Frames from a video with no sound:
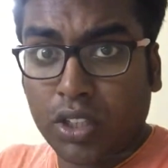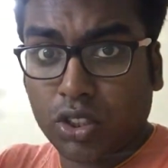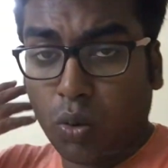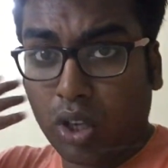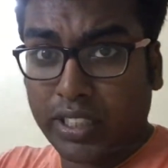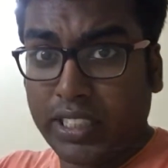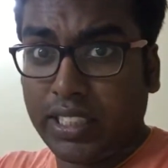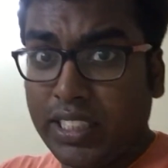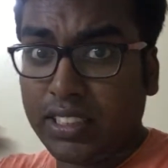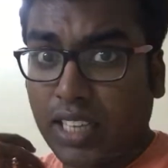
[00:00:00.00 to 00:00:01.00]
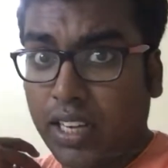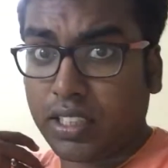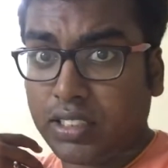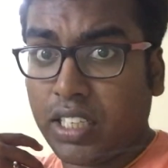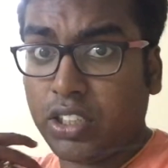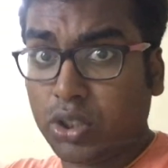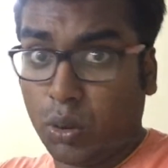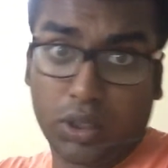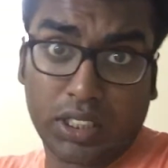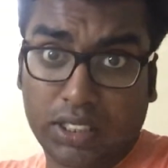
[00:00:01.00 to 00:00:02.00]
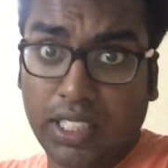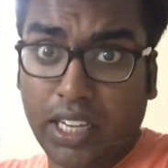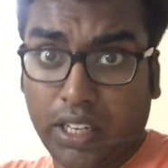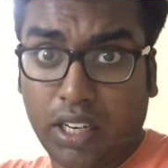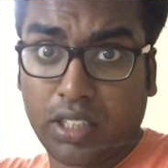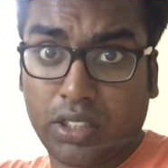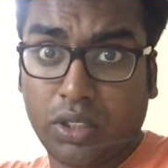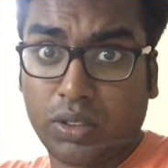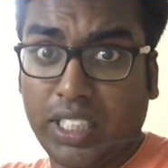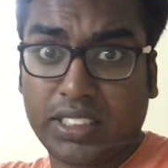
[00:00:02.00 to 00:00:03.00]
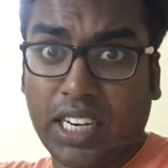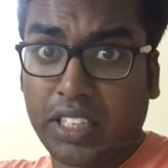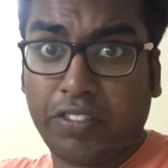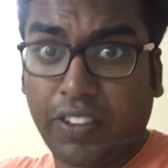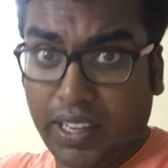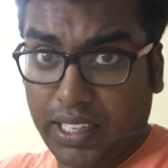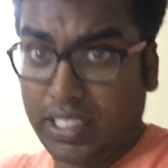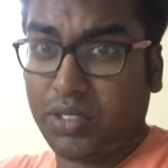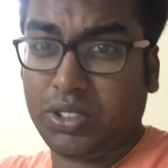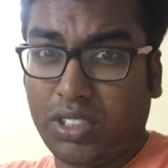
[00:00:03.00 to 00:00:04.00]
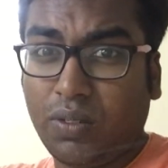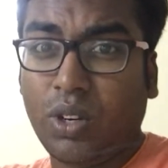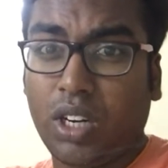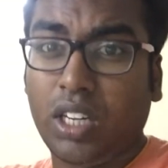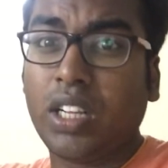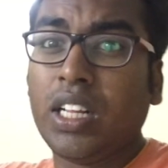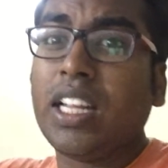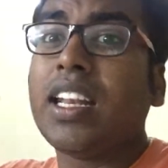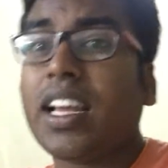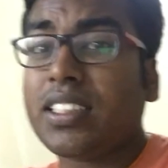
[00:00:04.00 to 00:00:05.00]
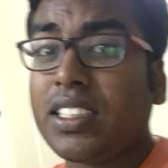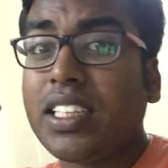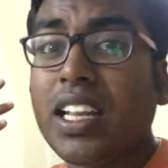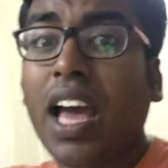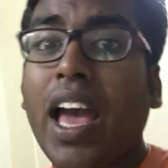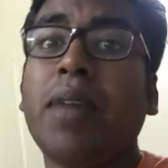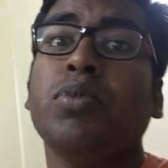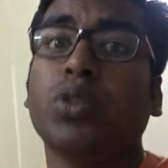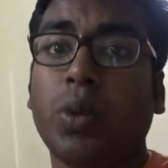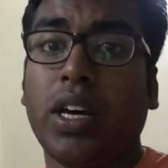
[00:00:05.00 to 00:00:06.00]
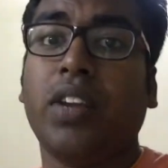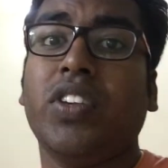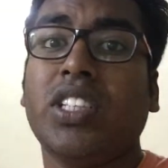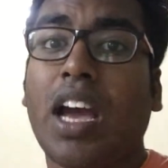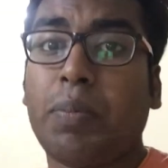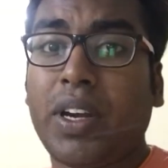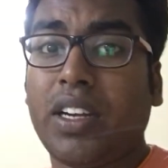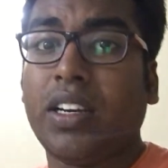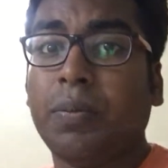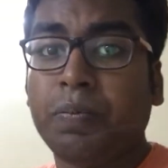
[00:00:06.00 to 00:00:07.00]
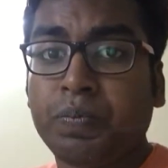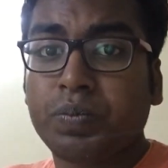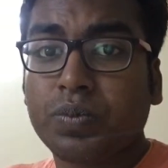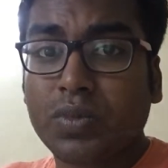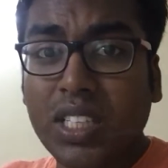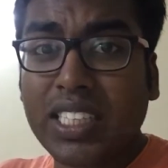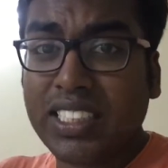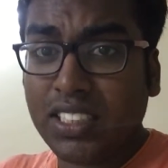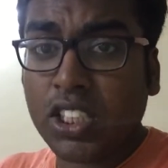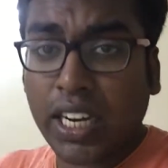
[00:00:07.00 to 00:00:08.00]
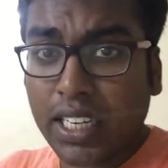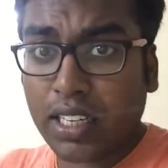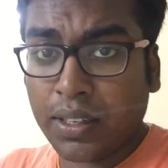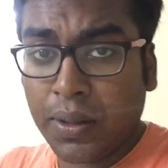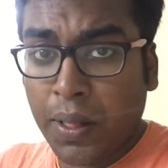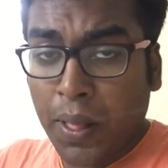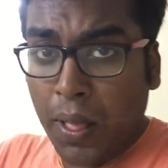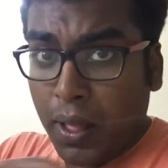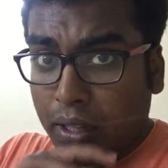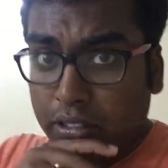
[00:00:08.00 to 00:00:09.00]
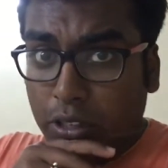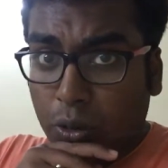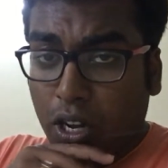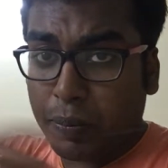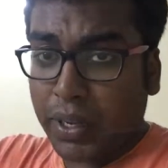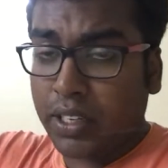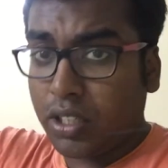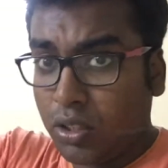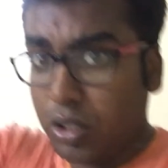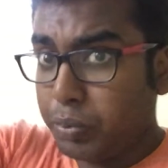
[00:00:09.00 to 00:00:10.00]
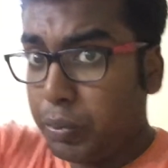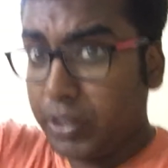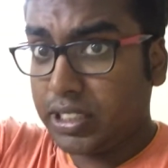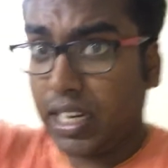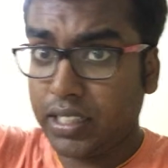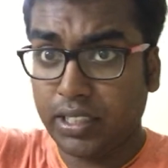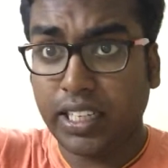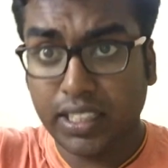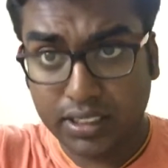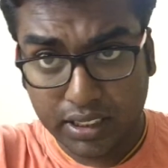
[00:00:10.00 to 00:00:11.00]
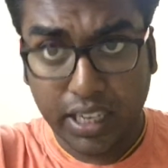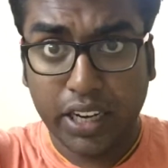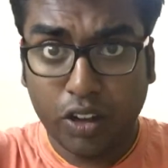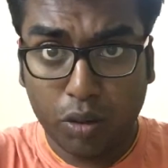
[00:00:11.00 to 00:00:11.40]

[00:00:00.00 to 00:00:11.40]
So what he did, he started sending soldiers there, and they started firing. It was somewhat like the Tiananmen Square, which happened in China. Then what happened? The people started getting scared.